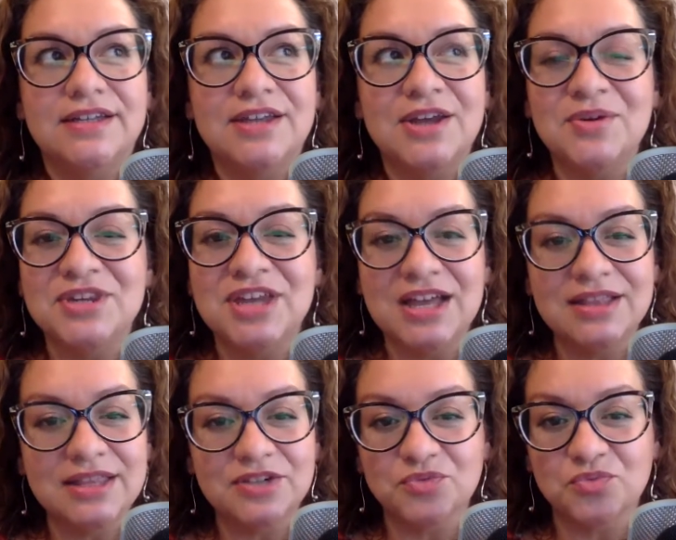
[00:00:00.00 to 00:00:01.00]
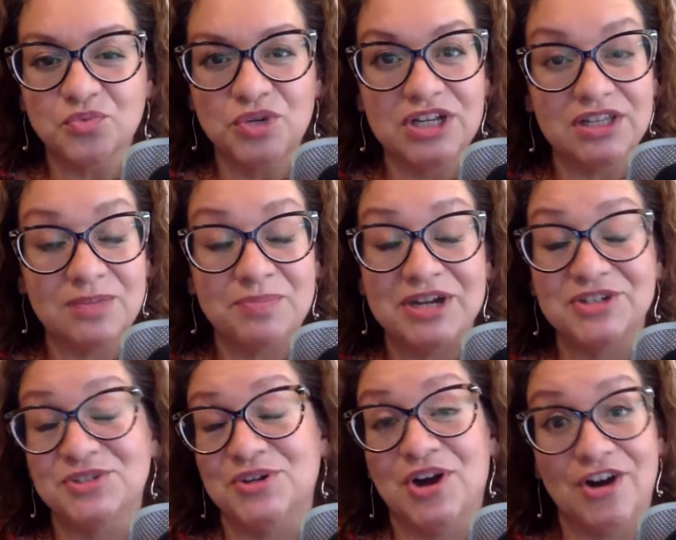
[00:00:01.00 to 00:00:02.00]
you know, not, there's really,
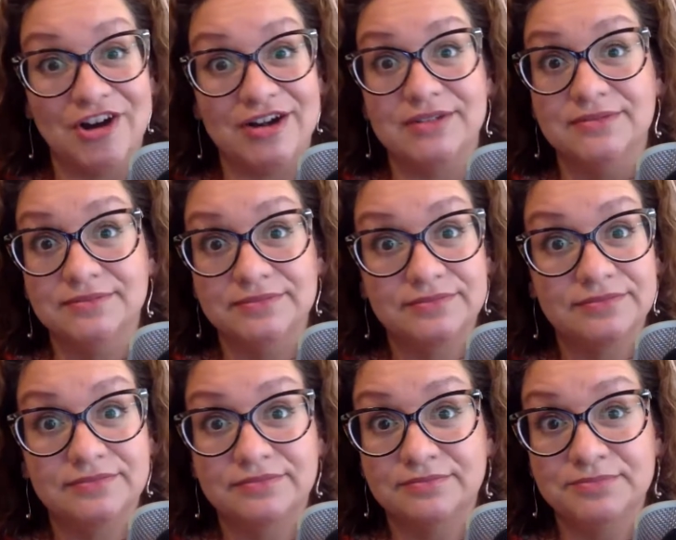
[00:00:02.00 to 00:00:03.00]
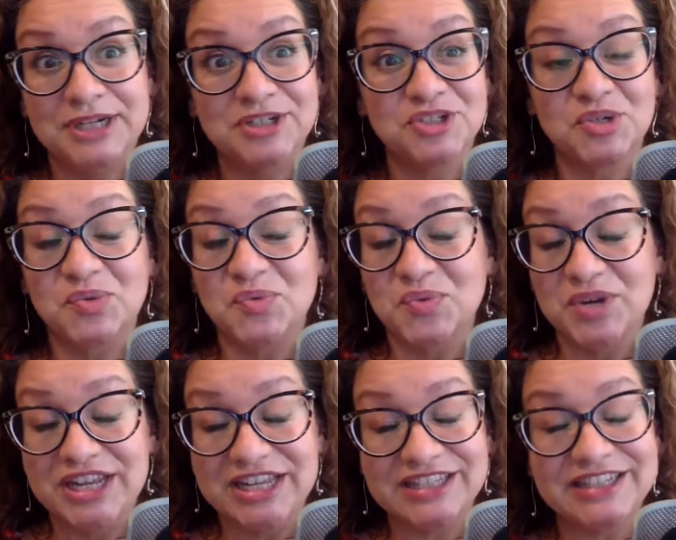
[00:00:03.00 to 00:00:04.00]
bears are hard. Bears are
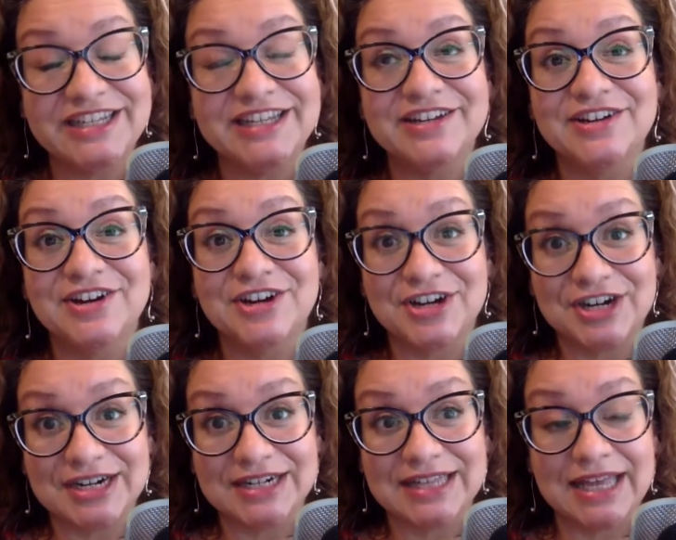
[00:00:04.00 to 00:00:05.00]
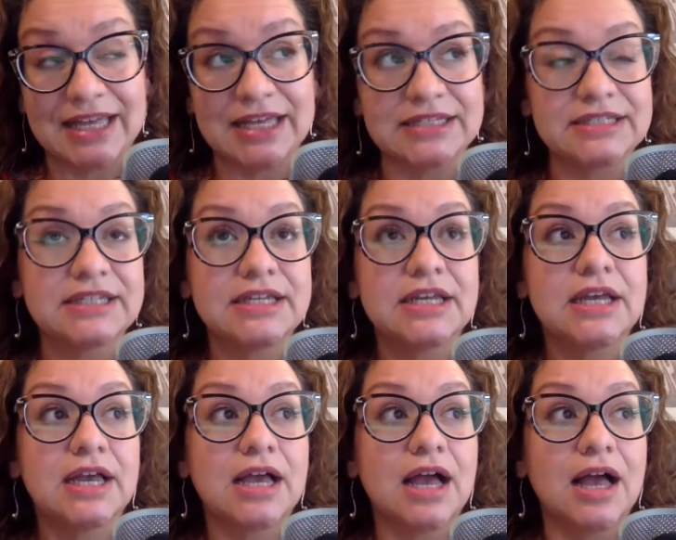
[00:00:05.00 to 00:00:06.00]
really hard. And
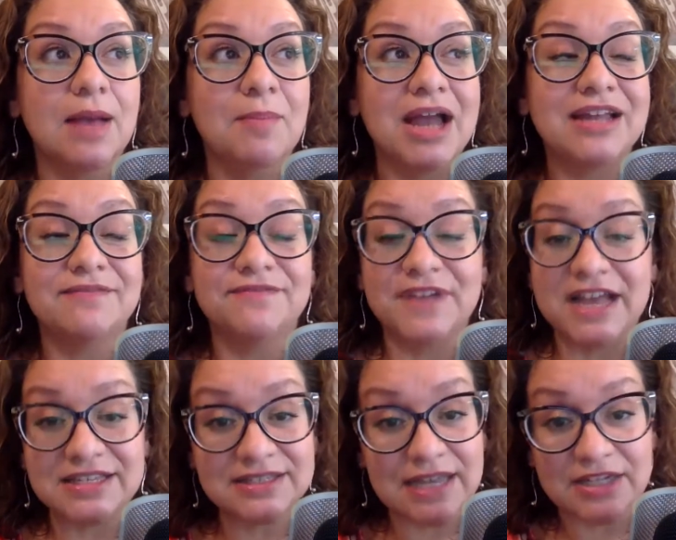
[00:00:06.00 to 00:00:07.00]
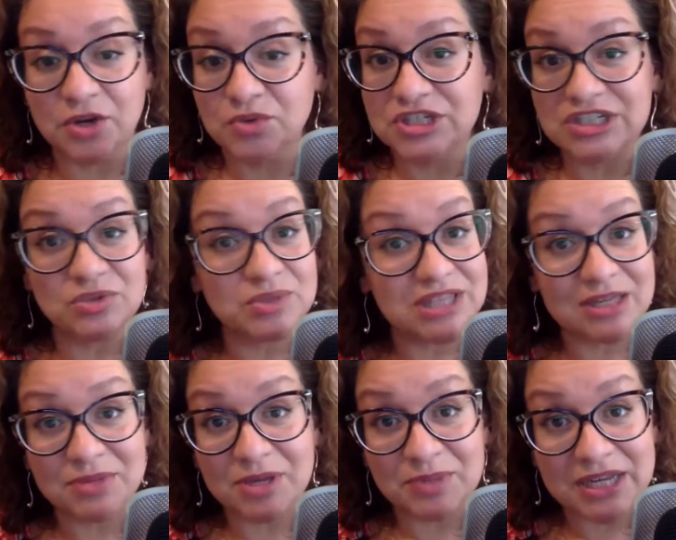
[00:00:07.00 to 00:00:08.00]
um, I confess I don't deal with
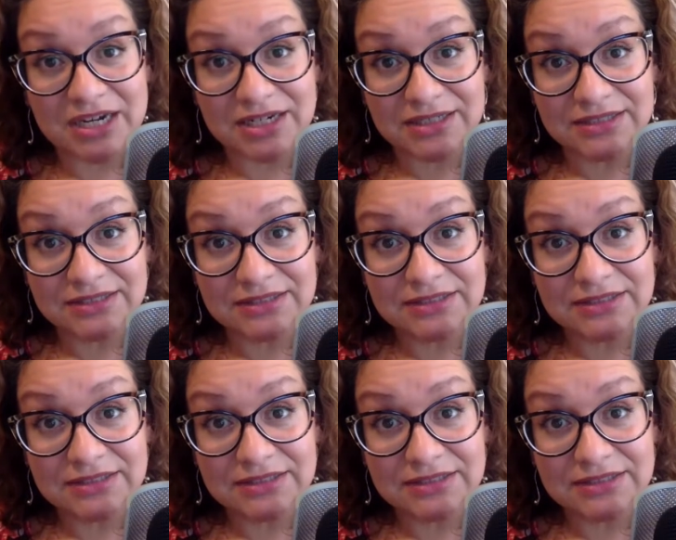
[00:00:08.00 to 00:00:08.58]
them up here.